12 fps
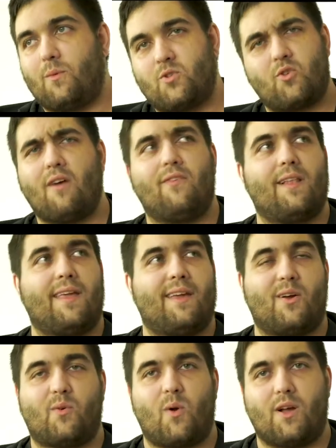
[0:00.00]
traveling
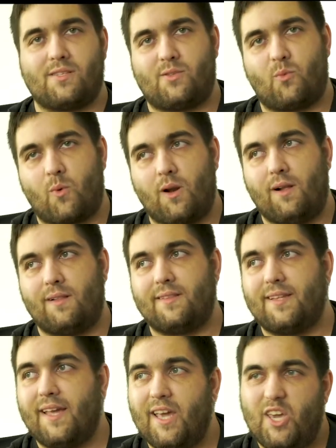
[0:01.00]
across the
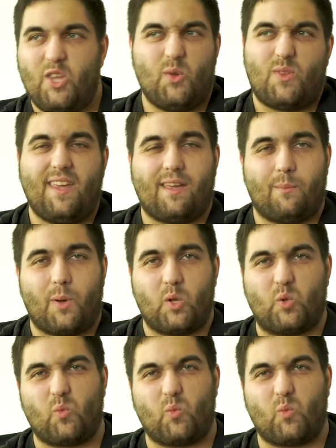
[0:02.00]
world, you think about